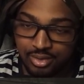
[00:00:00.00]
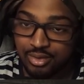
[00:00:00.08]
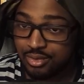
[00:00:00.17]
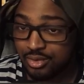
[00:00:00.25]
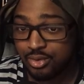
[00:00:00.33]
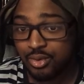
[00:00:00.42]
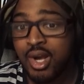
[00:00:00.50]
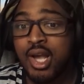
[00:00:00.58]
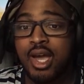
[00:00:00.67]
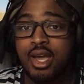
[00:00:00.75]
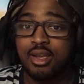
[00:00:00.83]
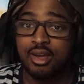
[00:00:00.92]
So
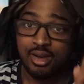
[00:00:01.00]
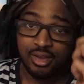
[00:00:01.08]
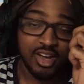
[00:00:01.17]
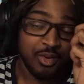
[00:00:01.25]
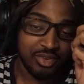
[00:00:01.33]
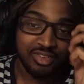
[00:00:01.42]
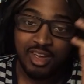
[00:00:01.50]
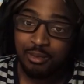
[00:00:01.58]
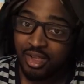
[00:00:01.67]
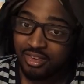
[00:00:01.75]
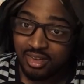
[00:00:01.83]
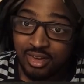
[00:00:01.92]
yeah, I would say
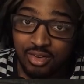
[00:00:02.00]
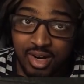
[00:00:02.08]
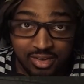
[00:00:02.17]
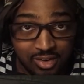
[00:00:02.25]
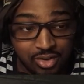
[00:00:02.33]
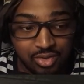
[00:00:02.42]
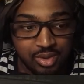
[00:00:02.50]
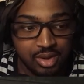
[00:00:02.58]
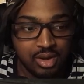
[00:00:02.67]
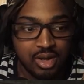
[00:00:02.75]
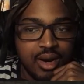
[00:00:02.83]
Bloodsucking Crack tier is really good.